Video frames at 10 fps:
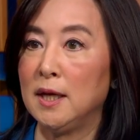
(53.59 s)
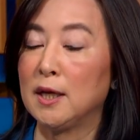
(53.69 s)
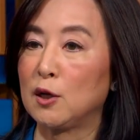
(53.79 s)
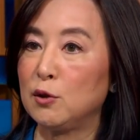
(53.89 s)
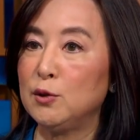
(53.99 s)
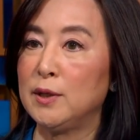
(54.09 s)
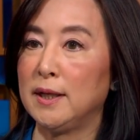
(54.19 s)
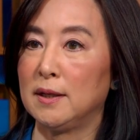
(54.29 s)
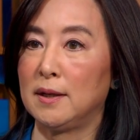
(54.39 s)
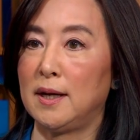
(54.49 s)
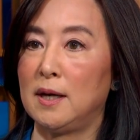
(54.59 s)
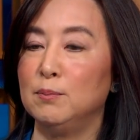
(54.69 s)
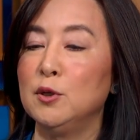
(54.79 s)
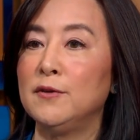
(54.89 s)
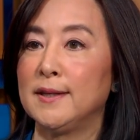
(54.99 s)
including
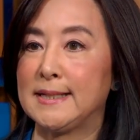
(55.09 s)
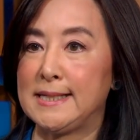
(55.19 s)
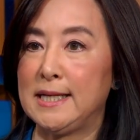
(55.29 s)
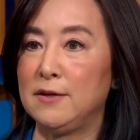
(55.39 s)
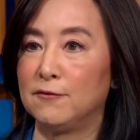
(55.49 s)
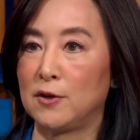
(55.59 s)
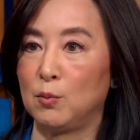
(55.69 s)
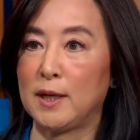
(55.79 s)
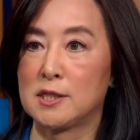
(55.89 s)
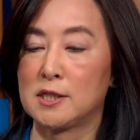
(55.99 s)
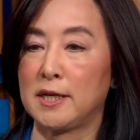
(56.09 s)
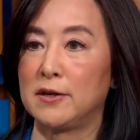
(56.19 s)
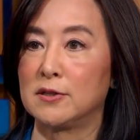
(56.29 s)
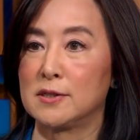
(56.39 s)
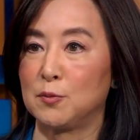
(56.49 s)
moving the team from
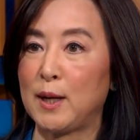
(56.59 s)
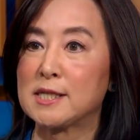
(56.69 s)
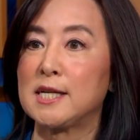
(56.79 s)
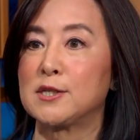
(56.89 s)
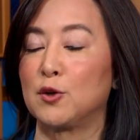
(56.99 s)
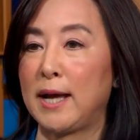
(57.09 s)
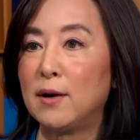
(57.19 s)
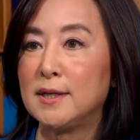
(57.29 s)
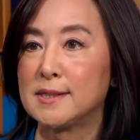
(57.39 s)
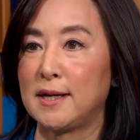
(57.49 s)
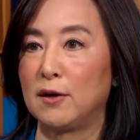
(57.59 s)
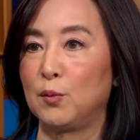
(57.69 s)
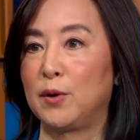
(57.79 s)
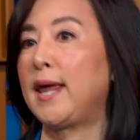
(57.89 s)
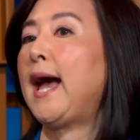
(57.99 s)
Westchester County Center,
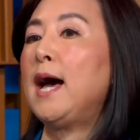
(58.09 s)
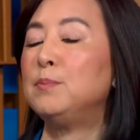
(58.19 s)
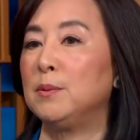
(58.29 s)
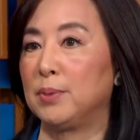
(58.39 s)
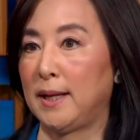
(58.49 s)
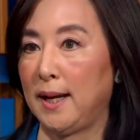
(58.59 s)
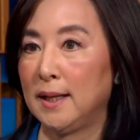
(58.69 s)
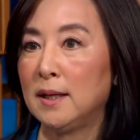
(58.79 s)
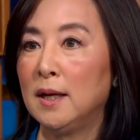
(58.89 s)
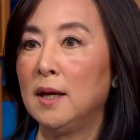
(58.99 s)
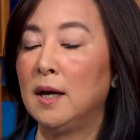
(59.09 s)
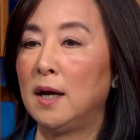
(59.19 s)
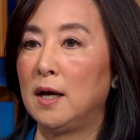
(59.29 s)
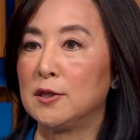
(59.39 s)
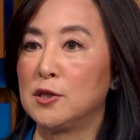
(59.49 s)
where they had been playing,
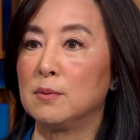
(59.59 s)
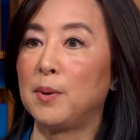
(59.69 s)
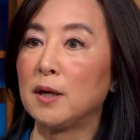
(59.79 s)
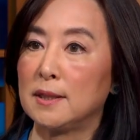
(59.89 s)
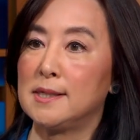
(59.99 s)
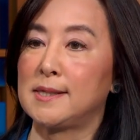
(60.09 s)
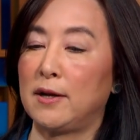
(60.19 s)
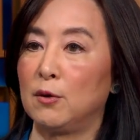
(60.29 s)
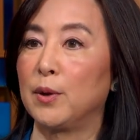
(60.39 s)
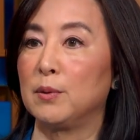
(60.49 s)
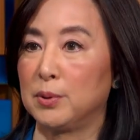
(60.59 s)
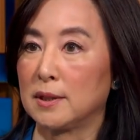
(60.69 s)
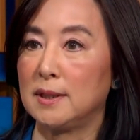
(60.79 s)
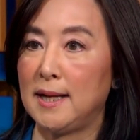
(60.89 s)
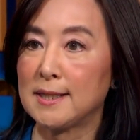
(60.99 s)
to the Barclays Center, where the
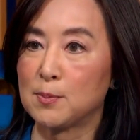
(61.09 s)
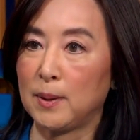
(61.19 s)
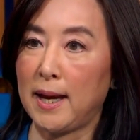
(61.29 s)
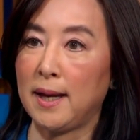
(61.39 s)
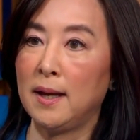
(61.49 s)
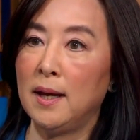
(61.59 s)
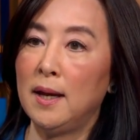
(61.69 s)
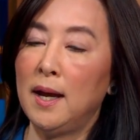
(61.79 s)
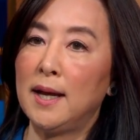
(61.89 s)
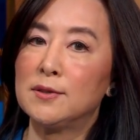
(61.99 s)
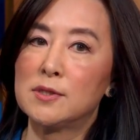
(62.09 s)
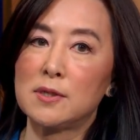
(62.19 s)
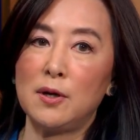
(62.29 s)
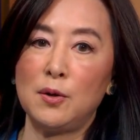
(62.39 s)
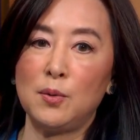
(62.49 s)
Brooklyn Nets play. And
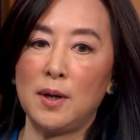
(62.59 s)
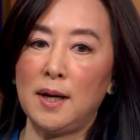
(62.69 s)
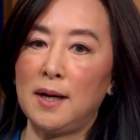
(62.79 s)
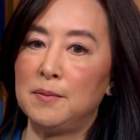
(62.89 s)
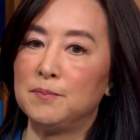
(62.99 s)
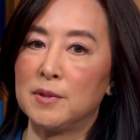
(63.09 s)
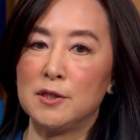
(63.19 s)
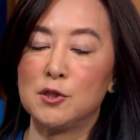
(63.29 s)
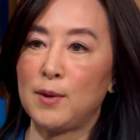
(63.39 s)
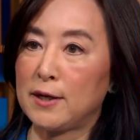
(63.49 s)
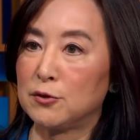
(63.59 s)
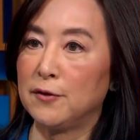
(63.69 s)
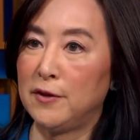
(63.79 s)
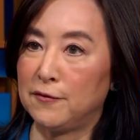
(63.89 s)
so the director of the